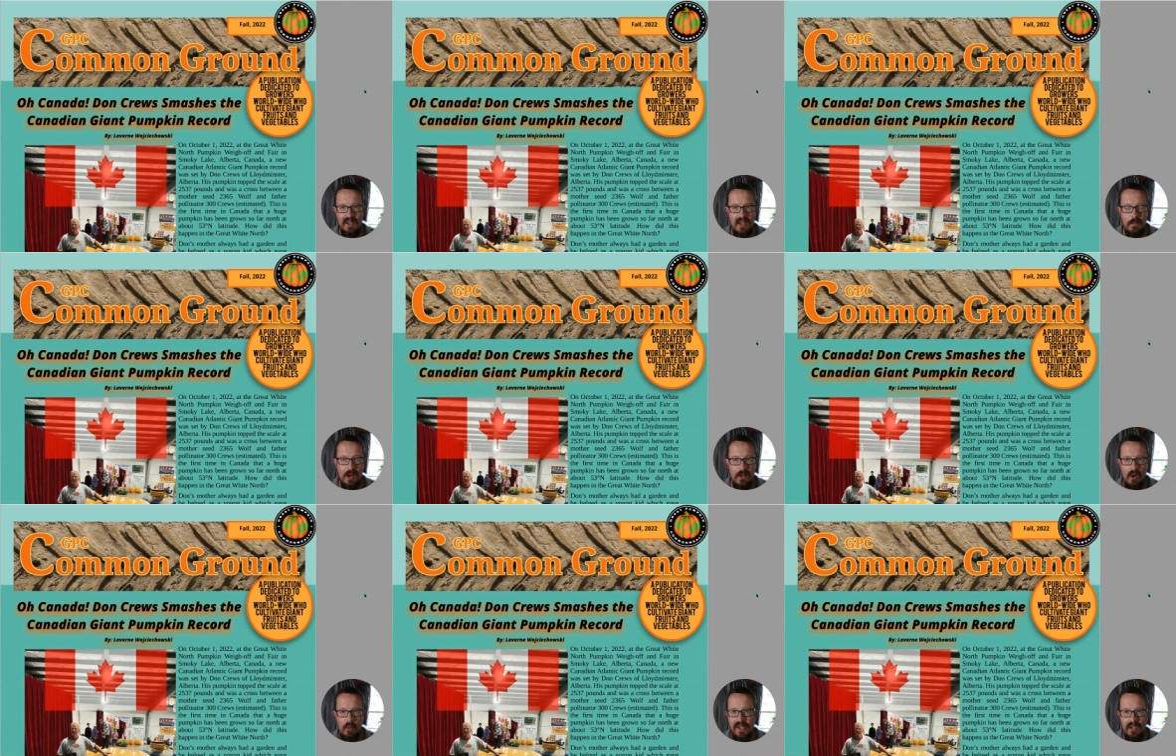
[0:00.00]
about a
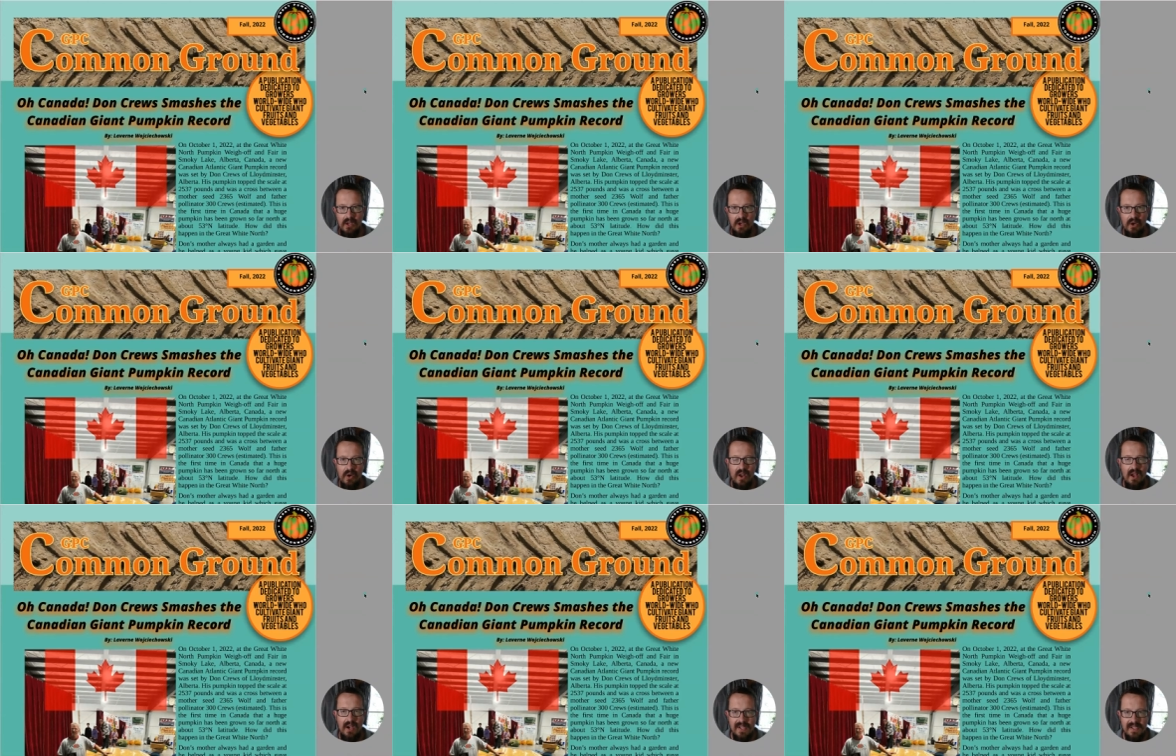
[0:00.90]
week ago.
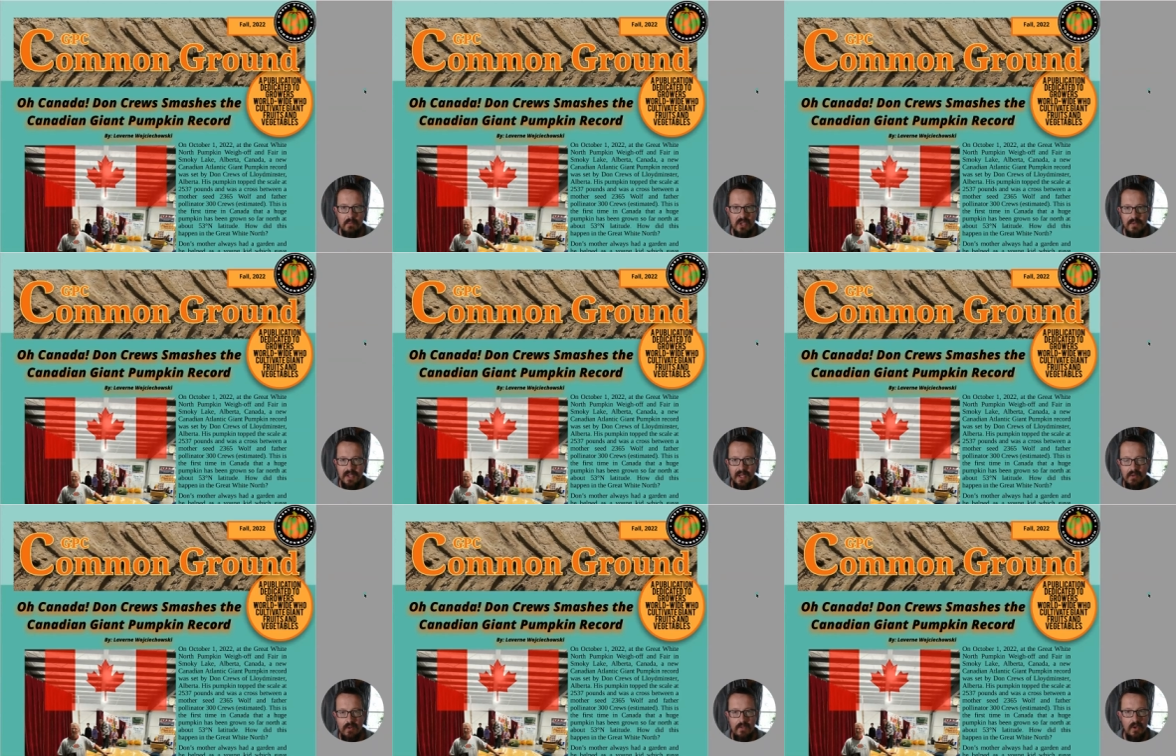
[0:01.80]
I sometimes did a
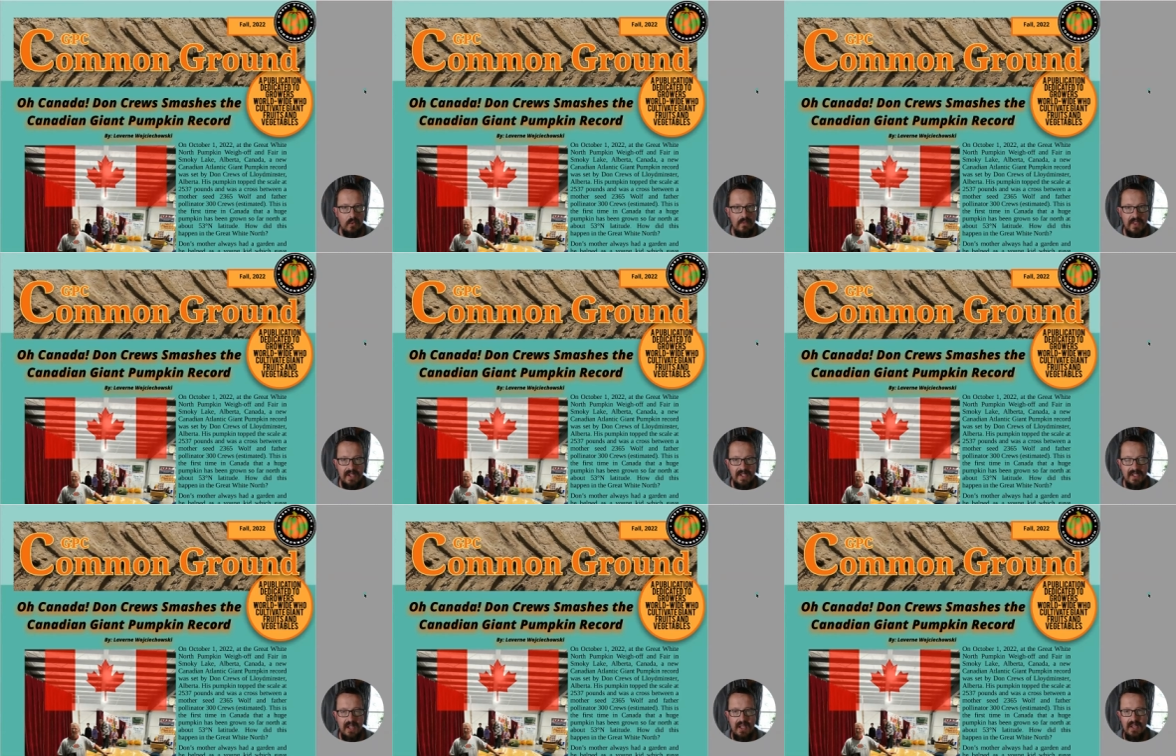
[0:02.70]
review of this
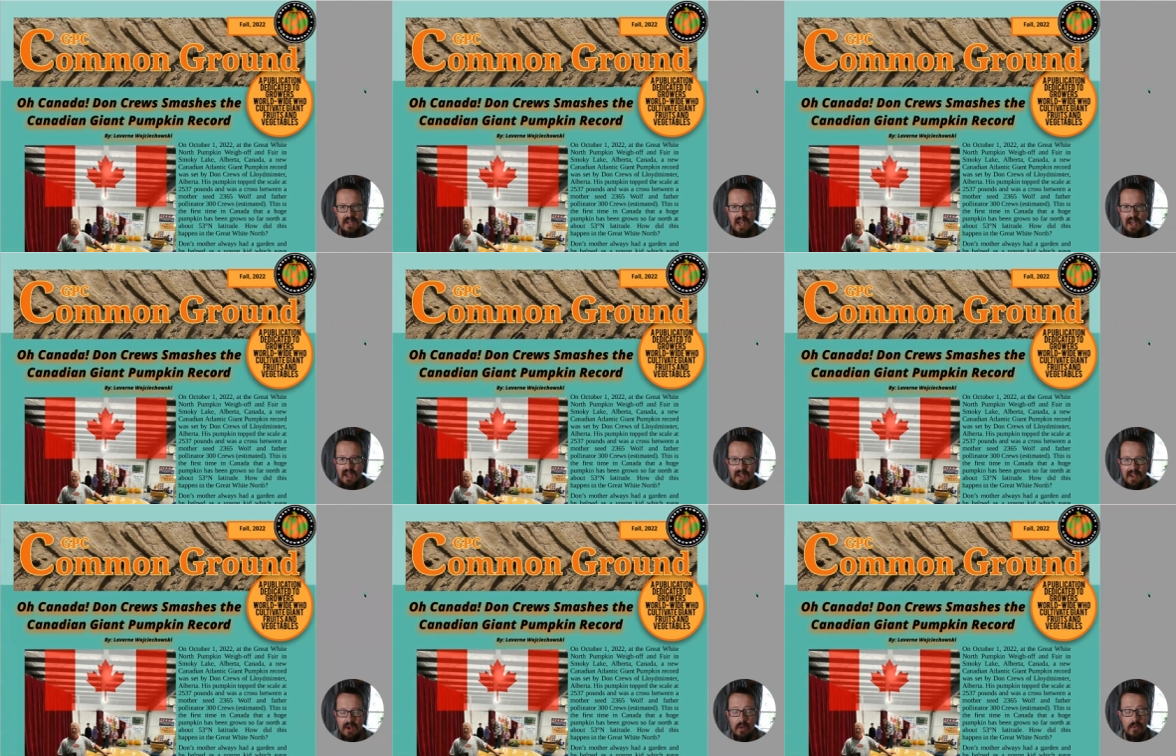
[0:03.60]
on
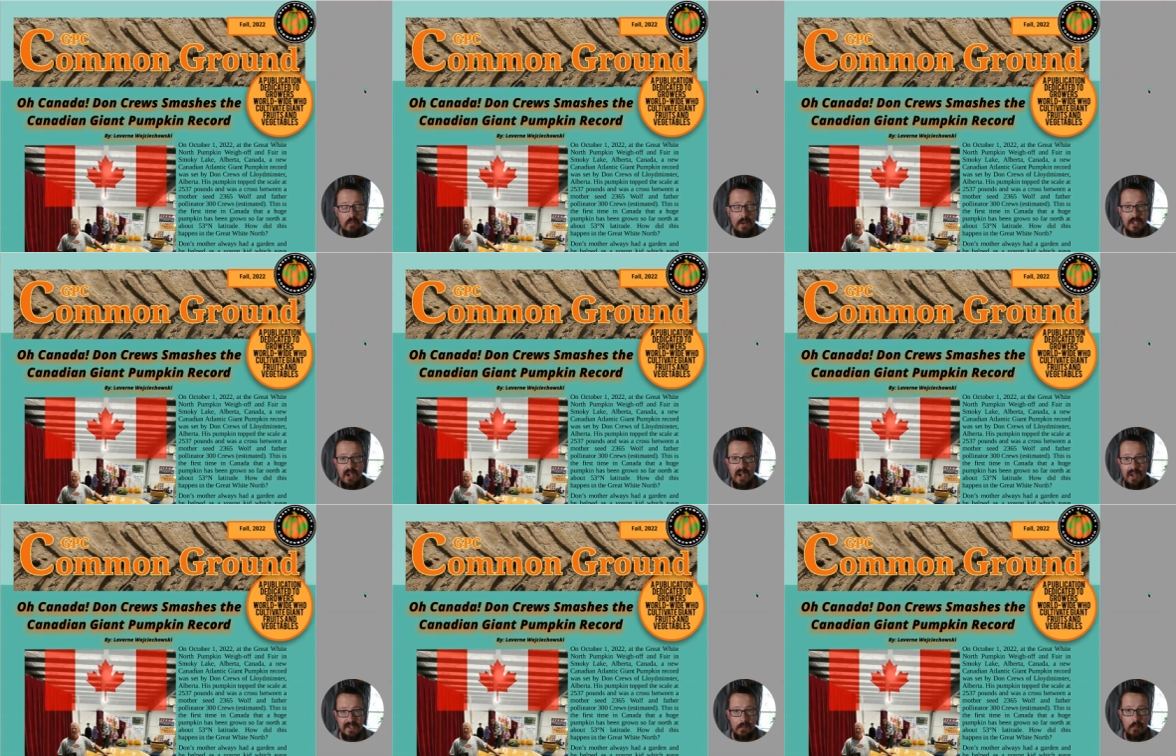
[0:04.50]
the website
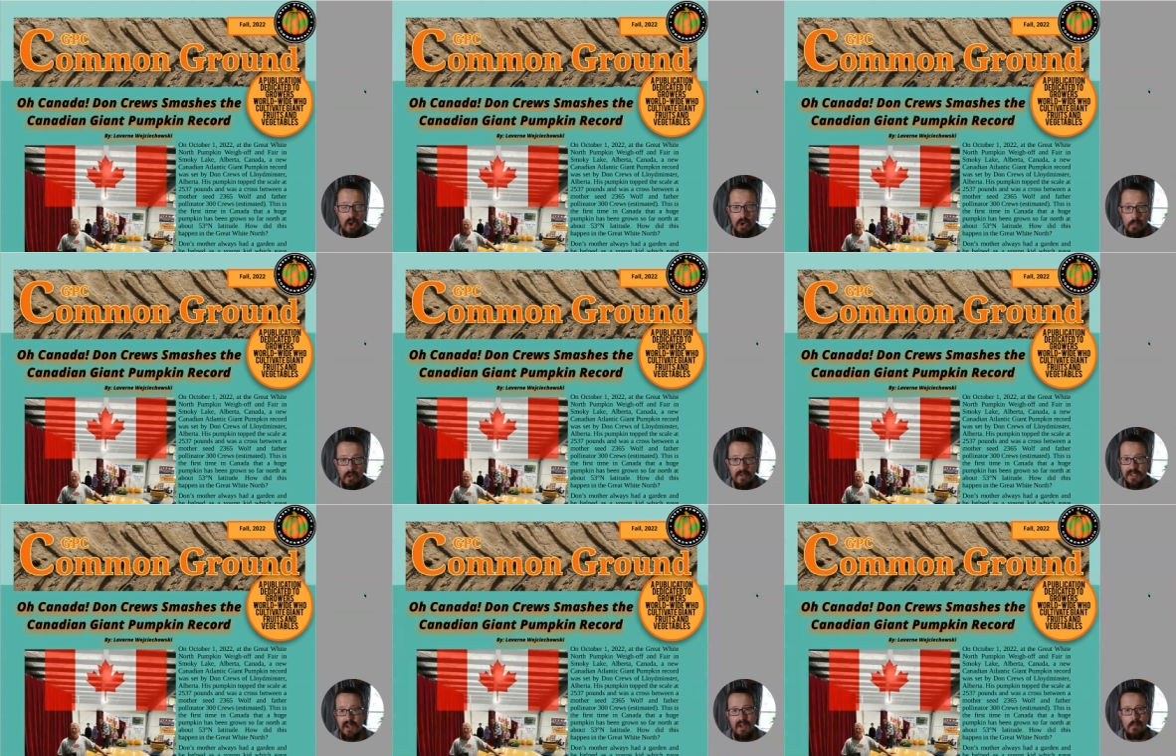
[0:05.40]
as a blog post,
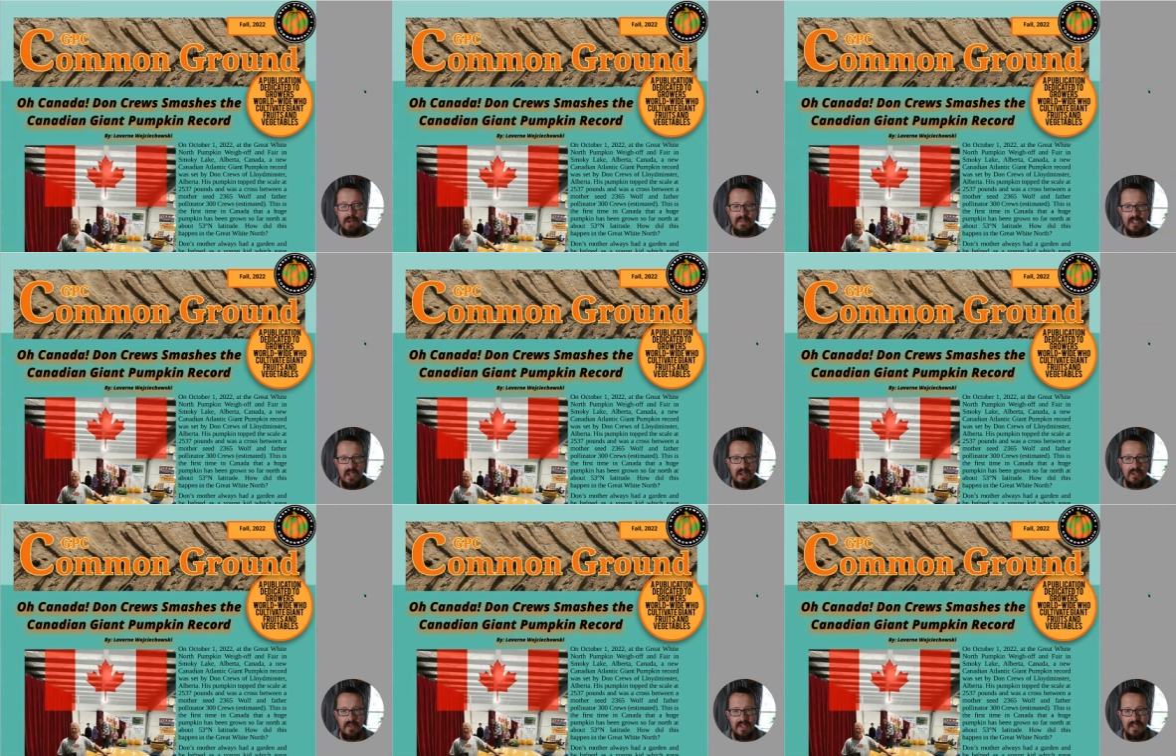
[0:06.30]
but I decided to
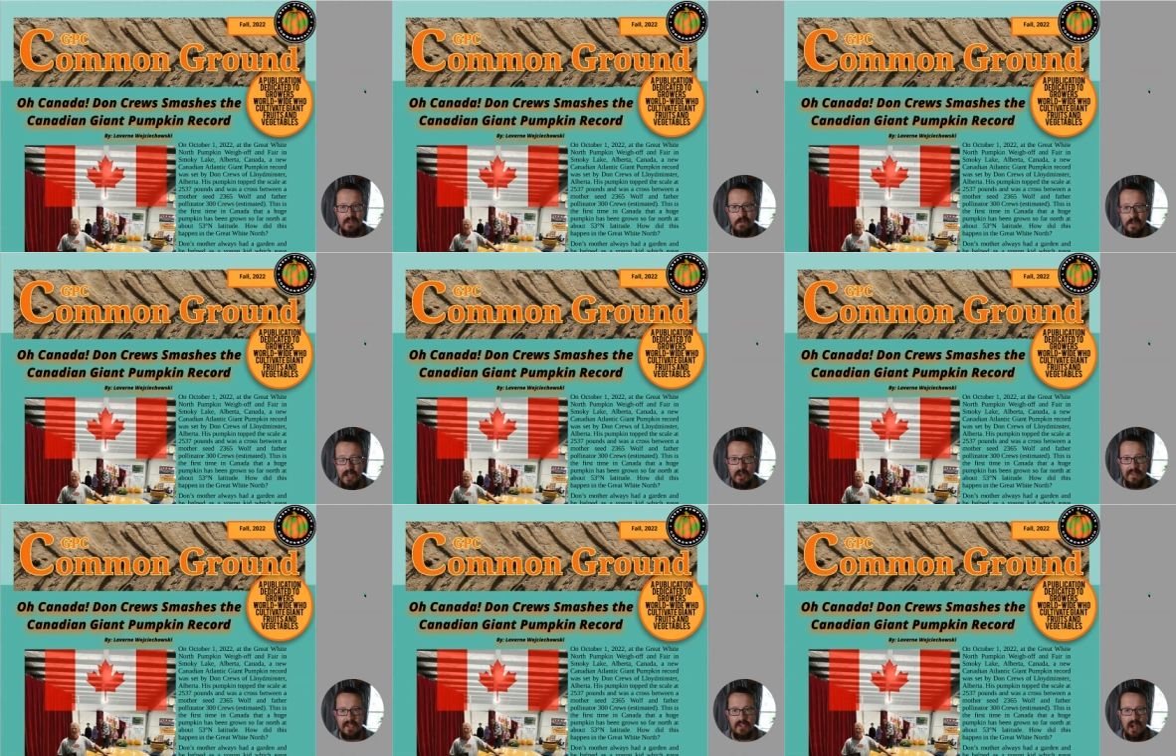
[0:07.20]
do this as a video
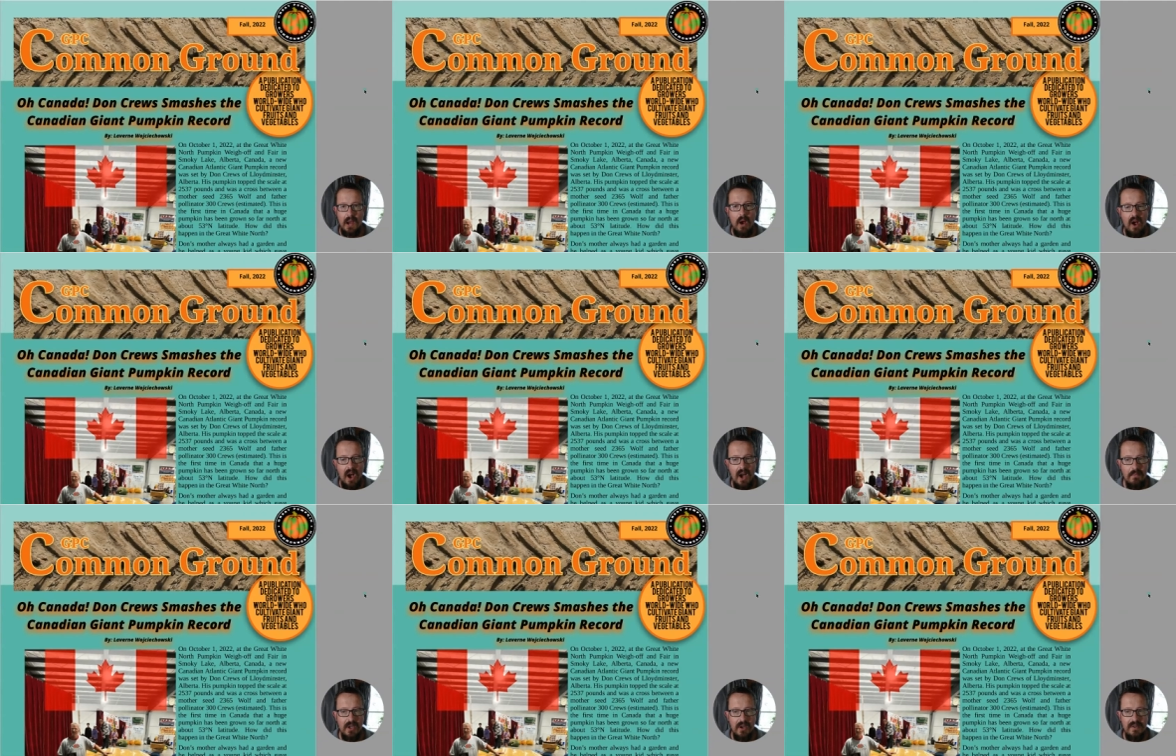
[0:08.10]
this time. I'm
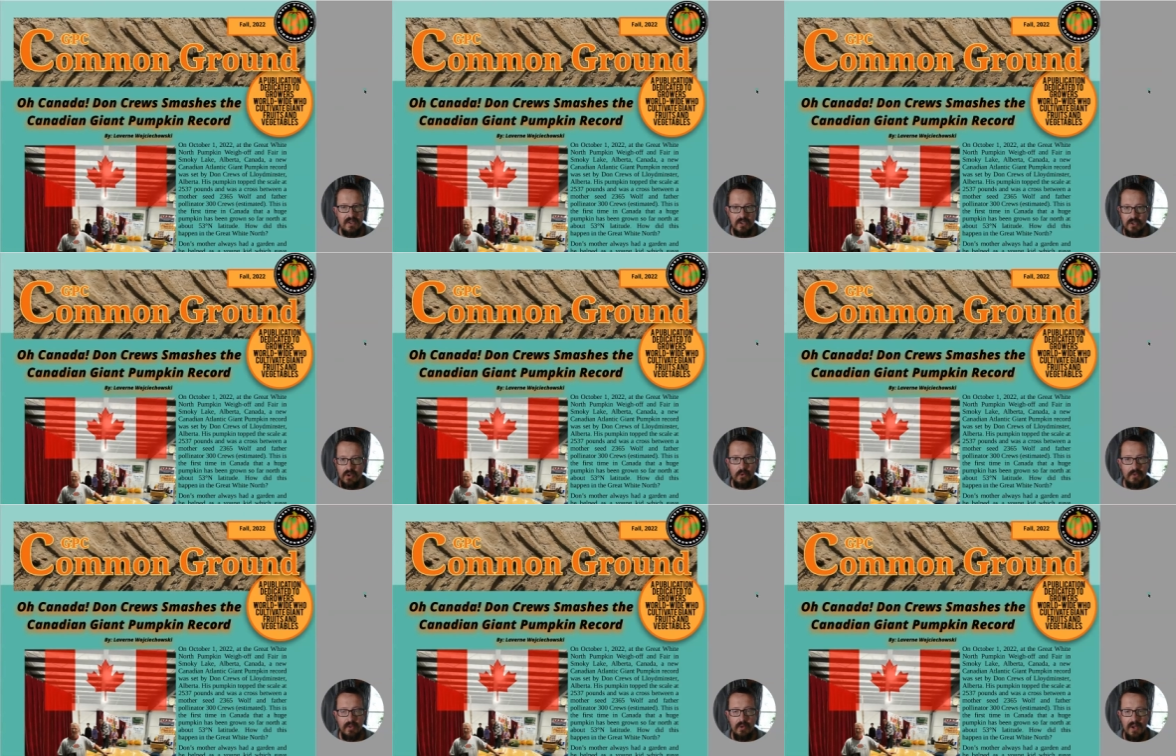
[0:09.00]
going to scroll
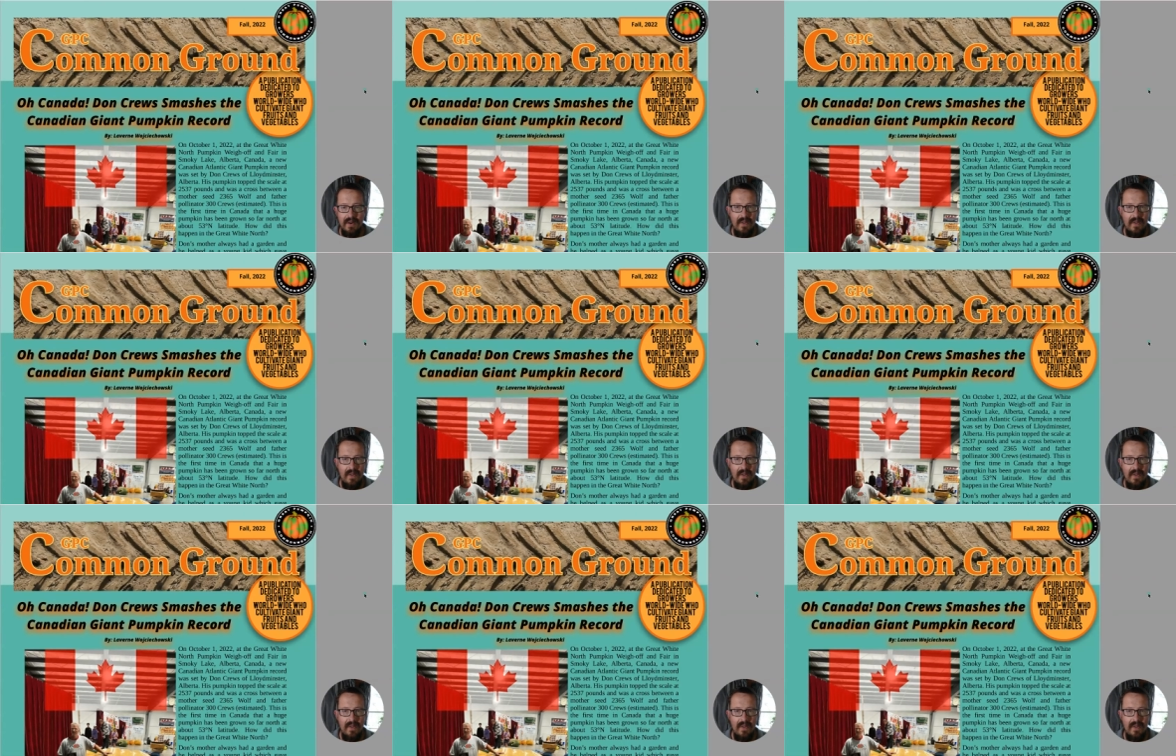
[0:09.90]
through it,